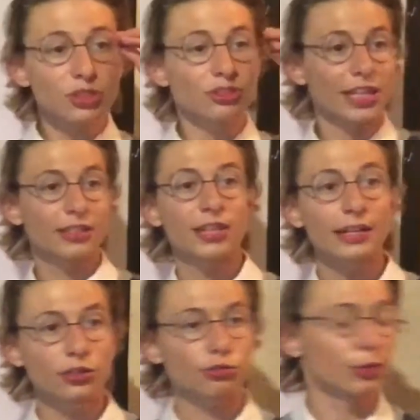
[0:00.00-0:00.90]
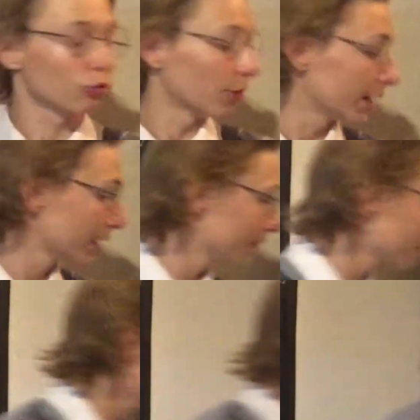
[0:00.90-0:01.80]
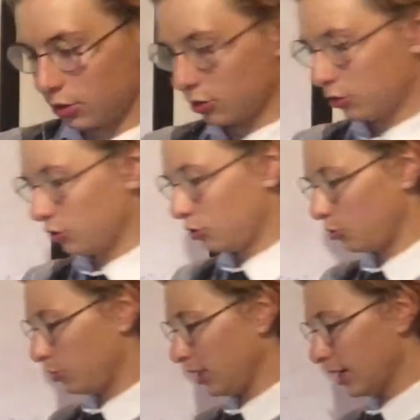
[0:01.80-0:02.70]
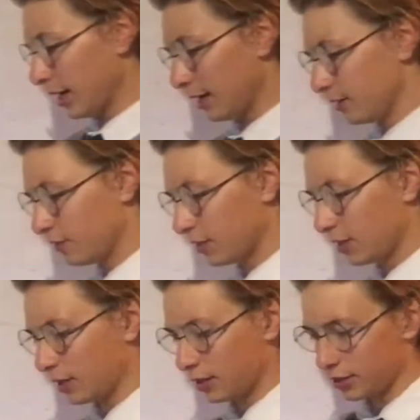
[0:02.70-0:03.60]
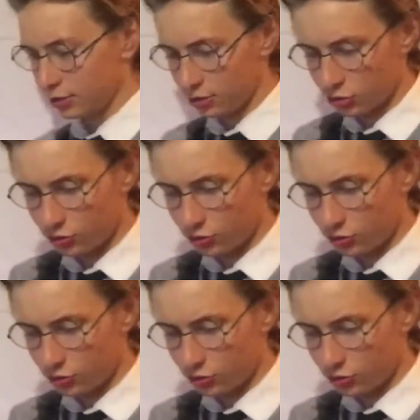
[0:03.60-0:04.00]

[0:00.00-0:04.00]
me just take attendance real quick. Do we have a